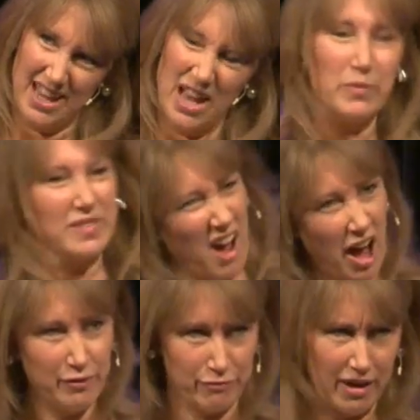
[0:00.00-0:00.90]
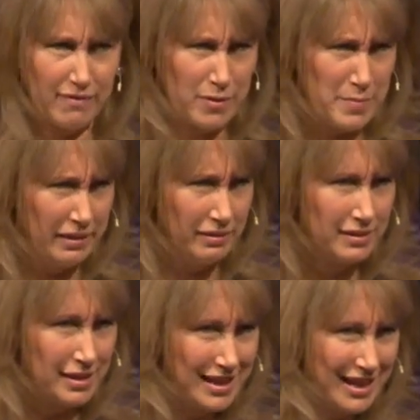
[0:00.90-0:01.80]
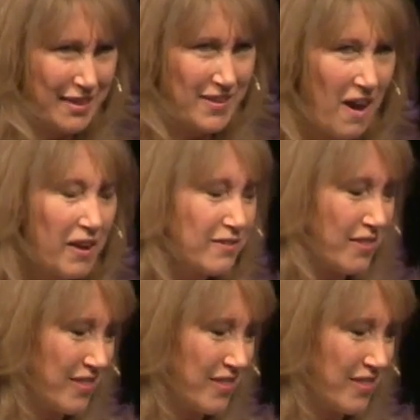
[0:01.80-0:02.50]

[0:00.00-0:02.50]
it was kind of run-of-the-mill. You know, the kind of